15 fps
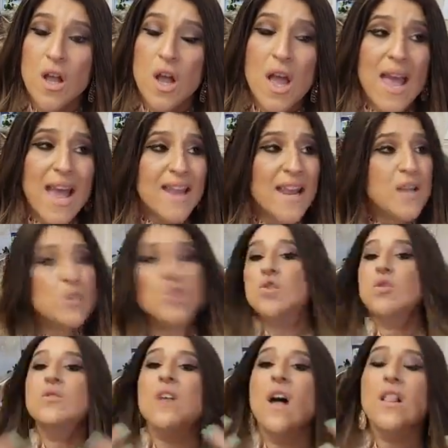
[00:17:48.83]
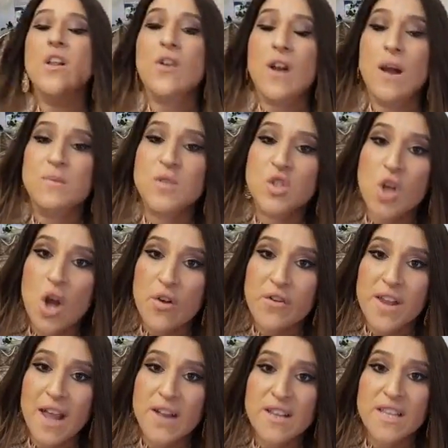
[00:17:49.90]
and I used to tell her I'm
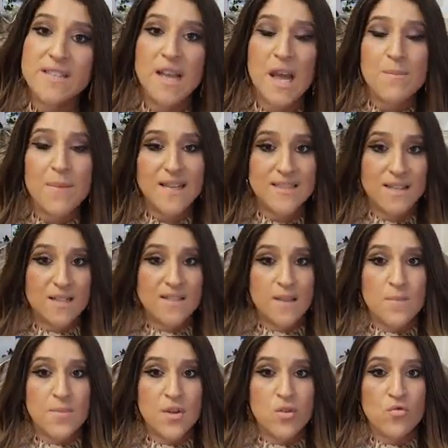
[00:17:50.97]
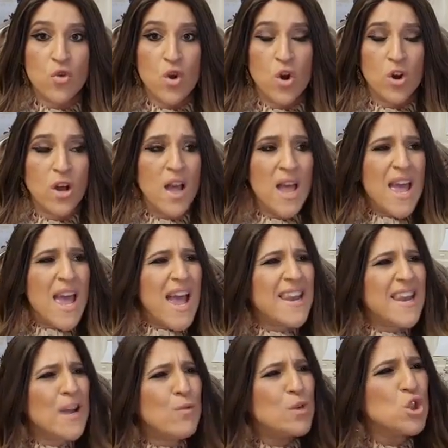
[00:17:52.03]
sorry anytime I said something wrong.
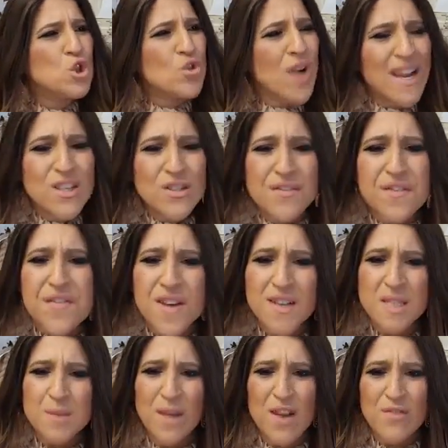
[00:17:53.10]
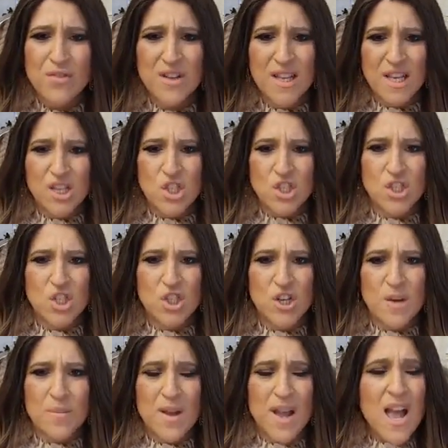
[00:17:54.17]
And I would try to fix my
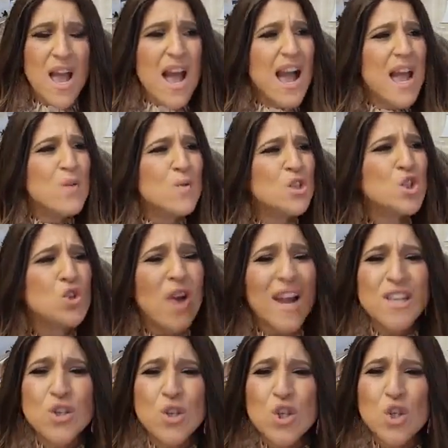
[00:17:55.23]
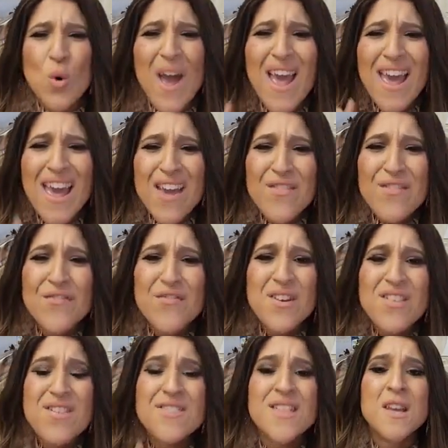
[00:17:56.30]
relationship. I would try to do
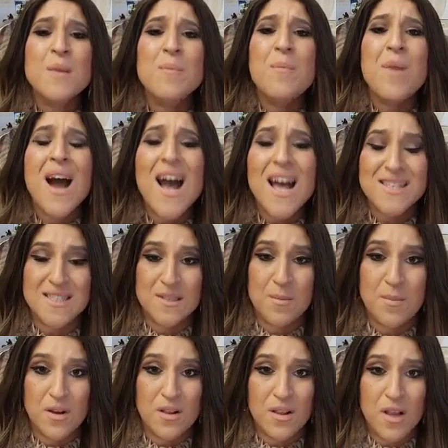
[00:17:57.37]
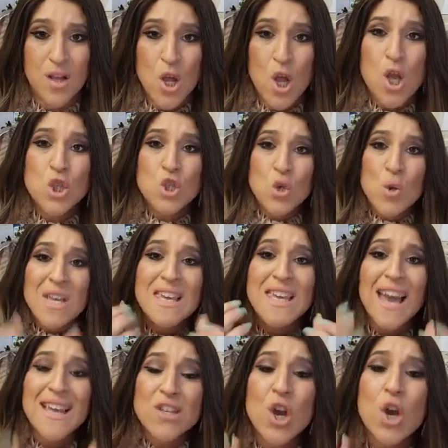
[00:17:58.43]
everything possible to
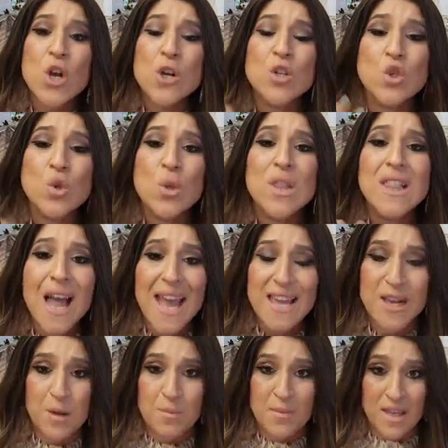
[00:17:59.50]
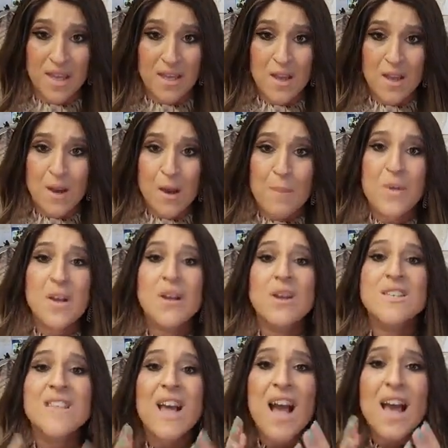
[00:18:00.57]
get her to like me
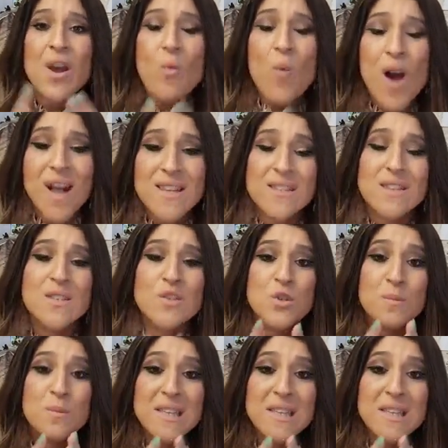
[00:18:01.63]
because I wanted to be